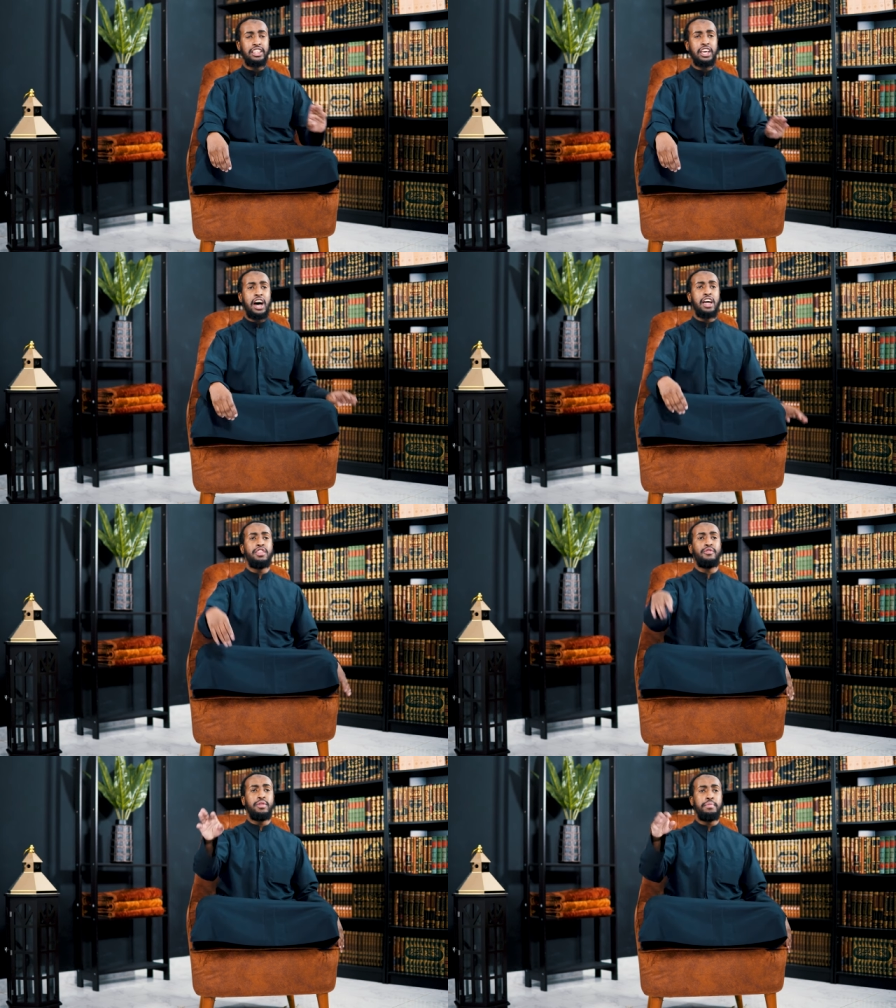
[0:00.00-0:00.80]
the
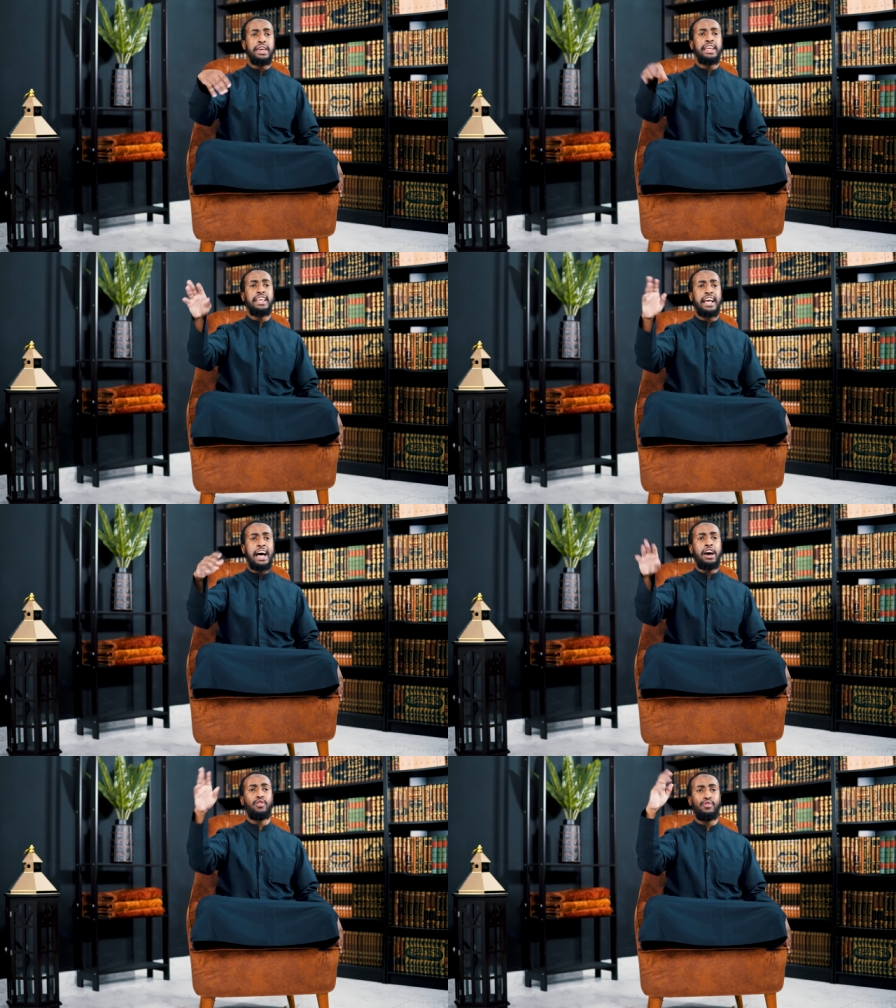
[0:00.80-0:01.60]
other remaining
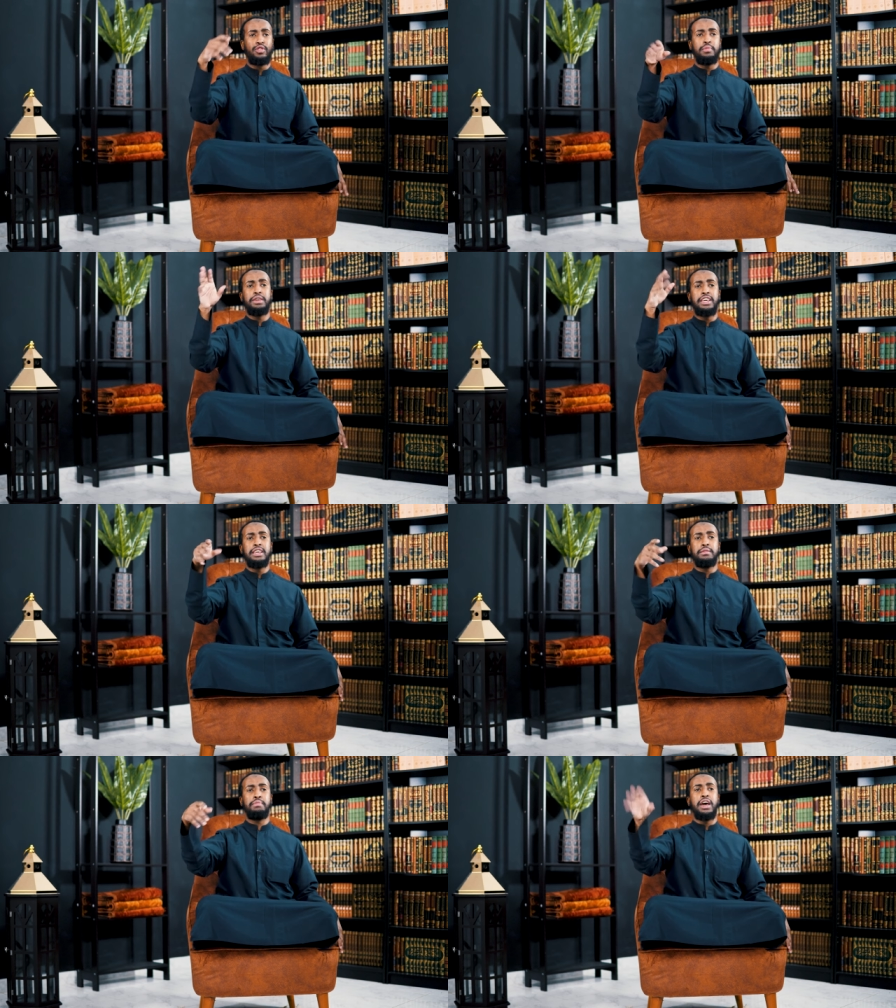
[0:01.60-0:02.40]
ahruf to be